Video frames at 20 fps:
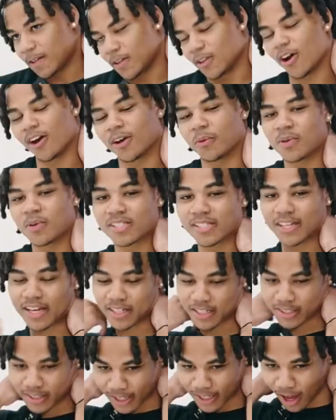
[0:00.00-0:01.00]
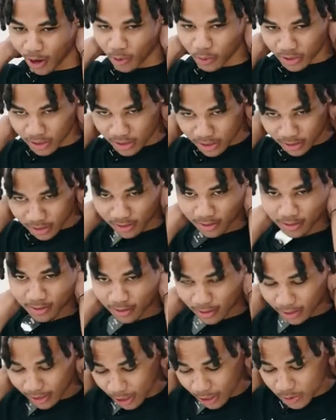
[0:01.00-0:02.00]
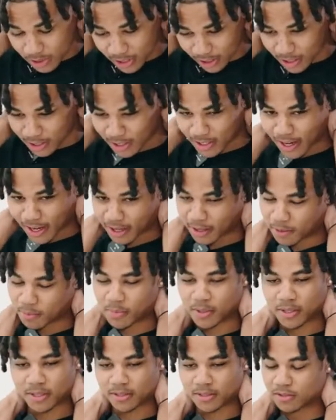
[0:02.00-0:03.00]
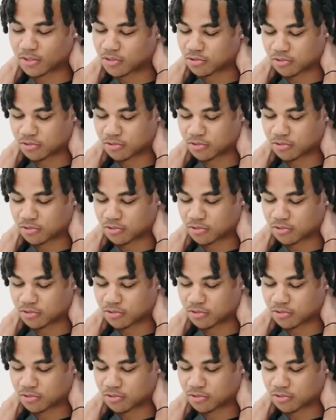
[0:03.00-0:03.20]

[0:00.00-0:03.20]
No, it wasn't anything. It was a good night, but